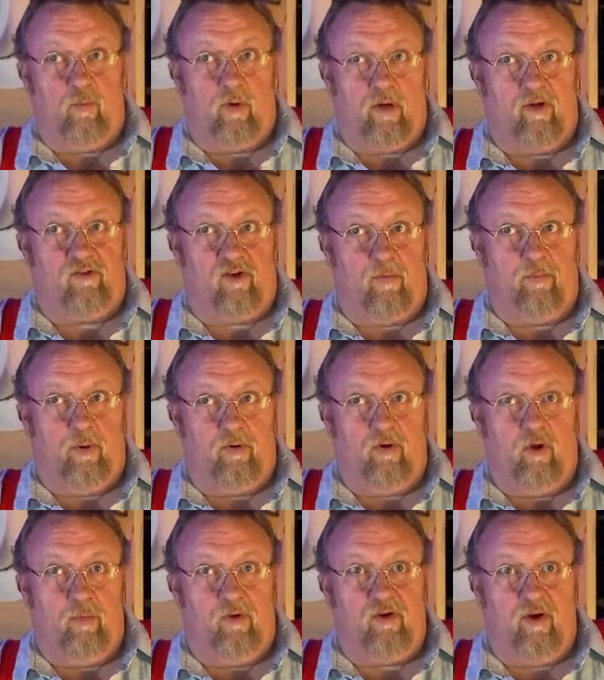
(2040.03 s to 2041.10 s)
we're gonna start putting
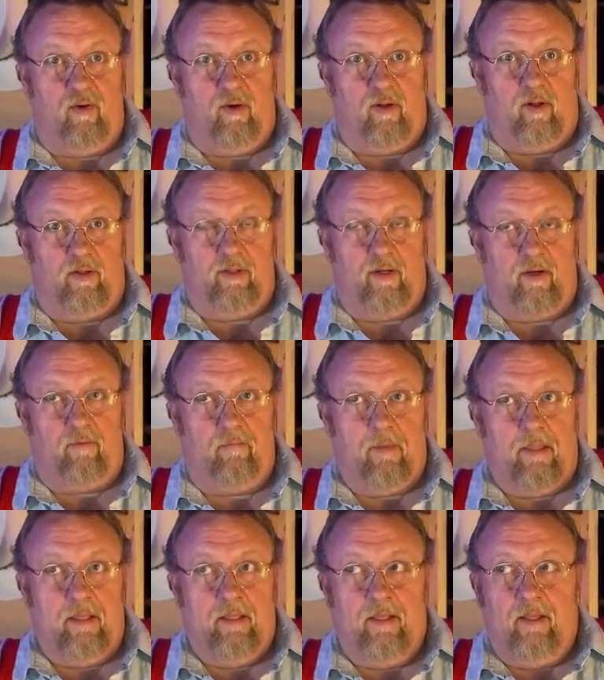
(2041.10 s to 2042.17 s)
new material on there,
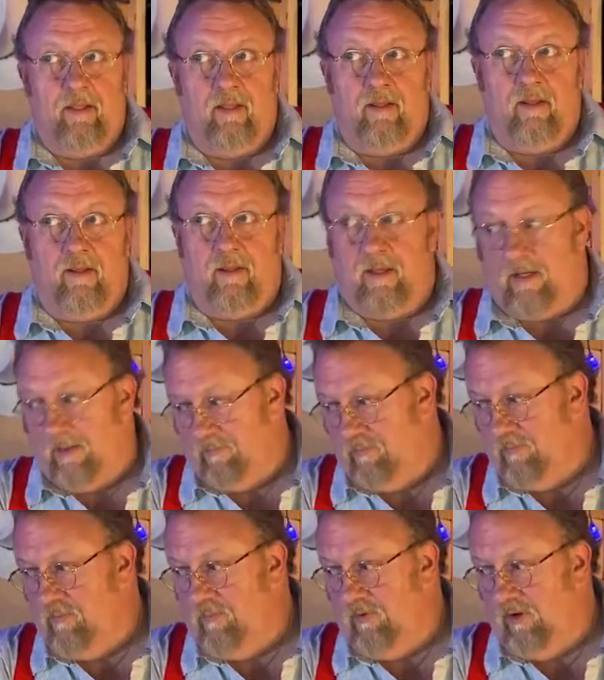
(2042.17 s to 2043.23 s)
and I'm
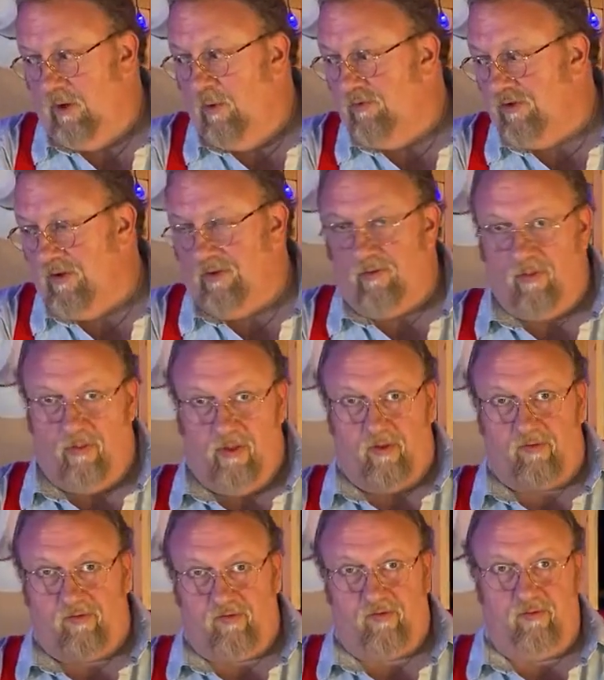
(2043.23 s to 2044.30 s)
using
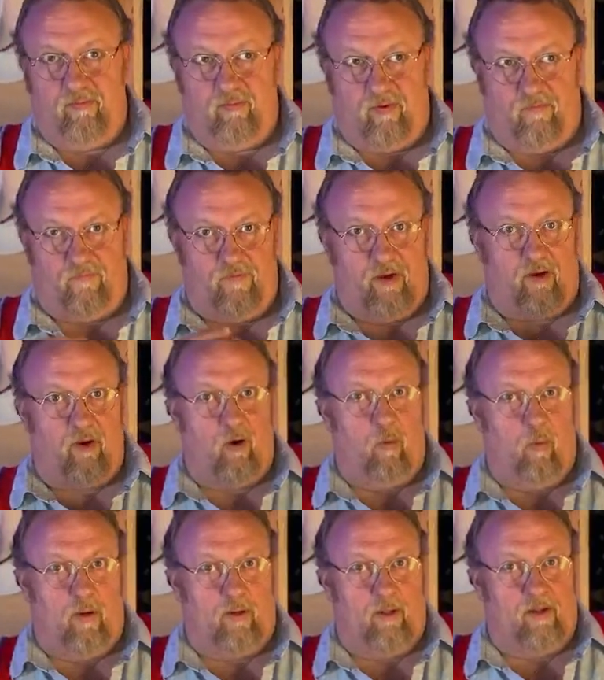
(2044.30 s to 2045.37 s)
this to figure out
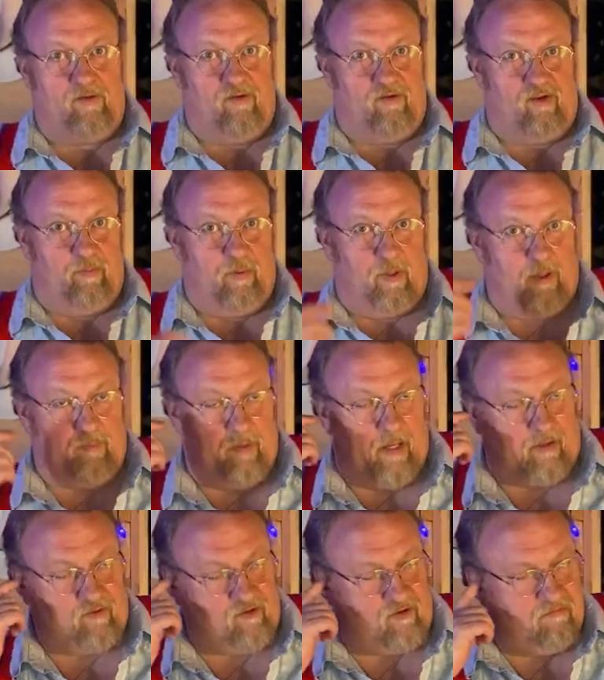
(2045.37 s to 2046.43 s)
what lessons to put up
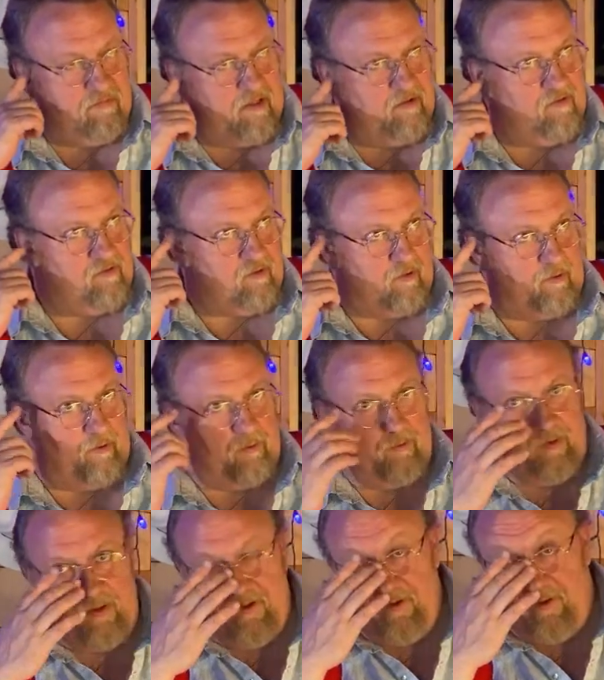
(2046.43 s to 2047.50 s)
next. So.
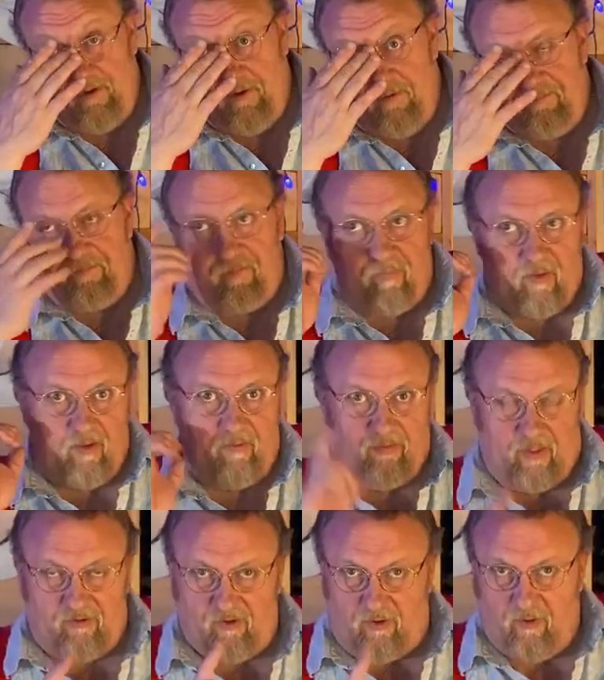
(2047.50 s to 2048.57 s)

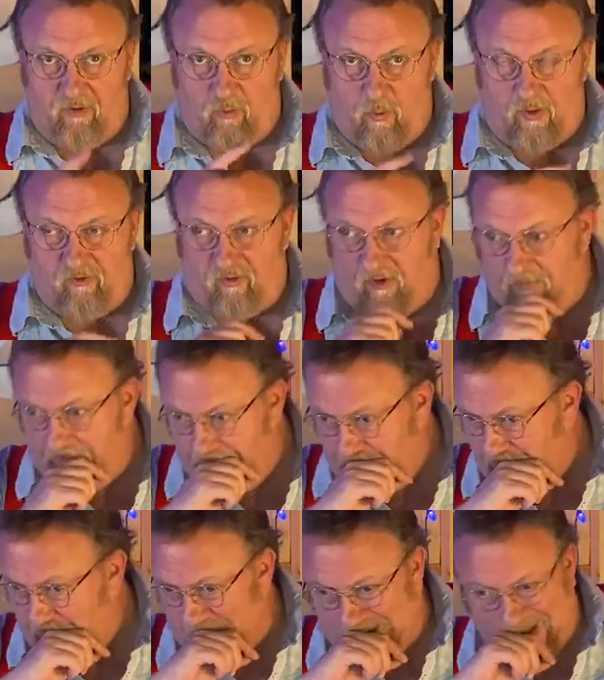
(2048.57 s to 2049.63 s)
That's a good question.
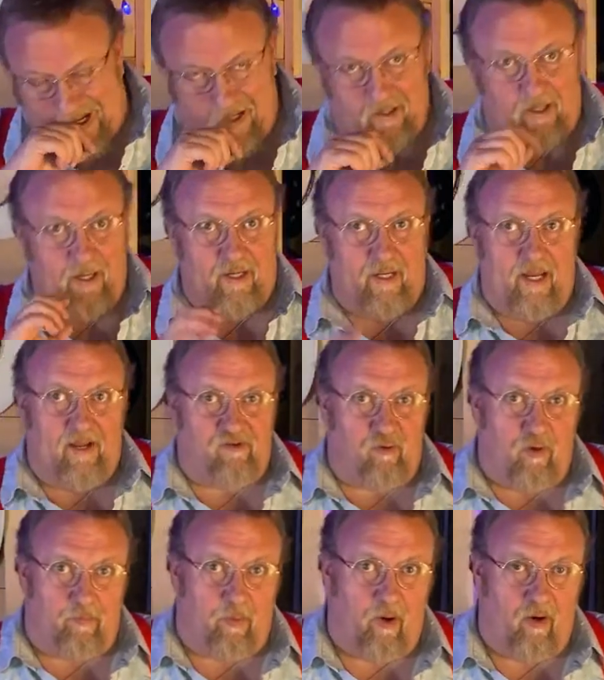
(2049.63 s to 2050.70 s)
Uh, I can
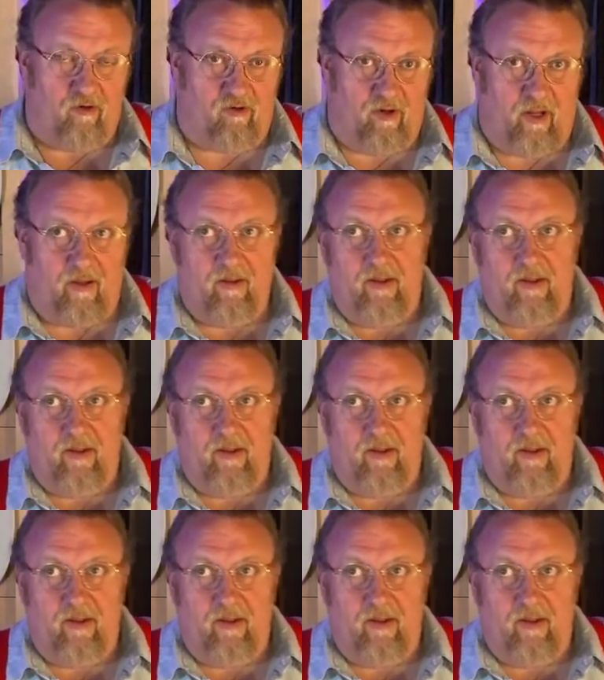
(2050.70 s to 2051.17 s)
answer it partially.